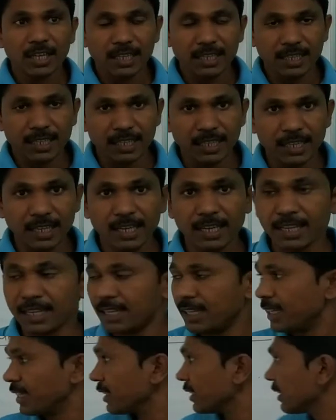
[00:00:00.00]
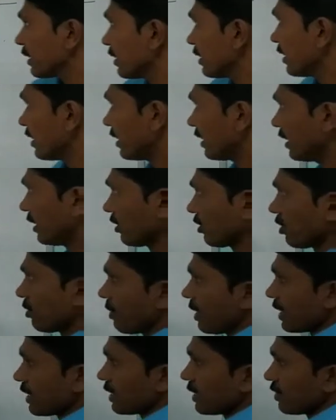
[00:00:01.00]
DNA. The
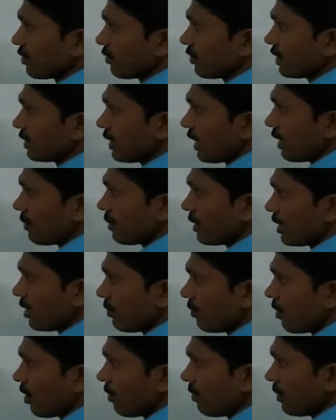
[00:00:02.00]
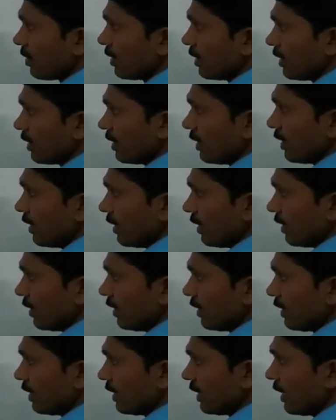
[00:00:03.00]
chromatids which are made up of
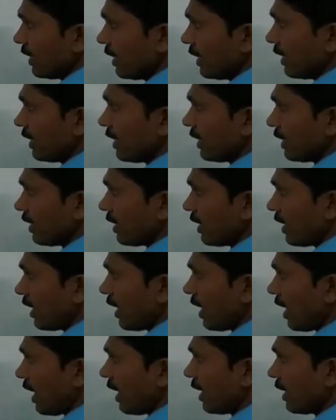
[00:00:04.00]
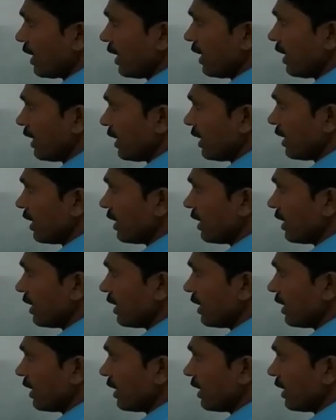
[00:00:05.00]
DNA, RNA,